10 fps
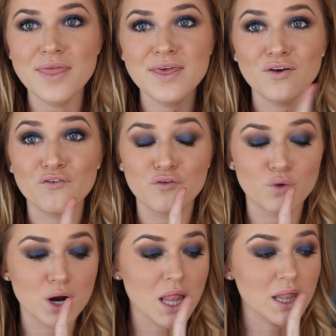And then
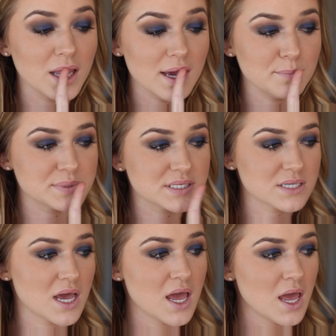for
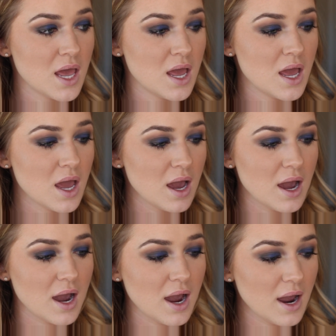lips,
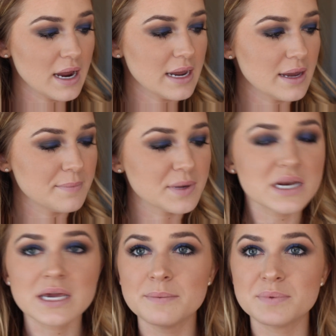I am
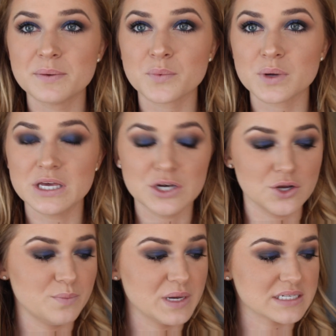going to keep them really
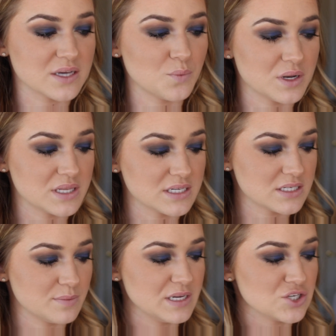nude because I want this
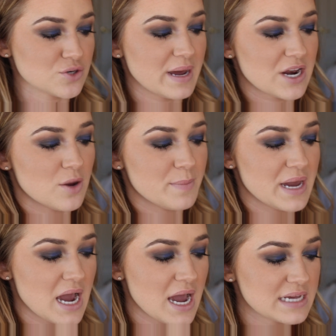to be dramatic on
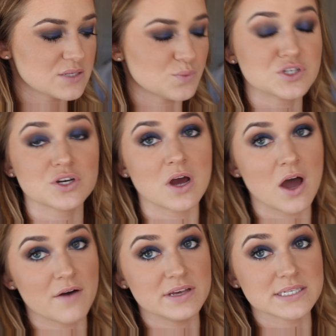my eyes, which
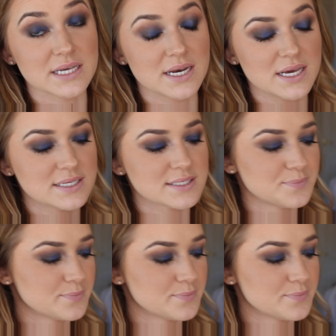obviously it is.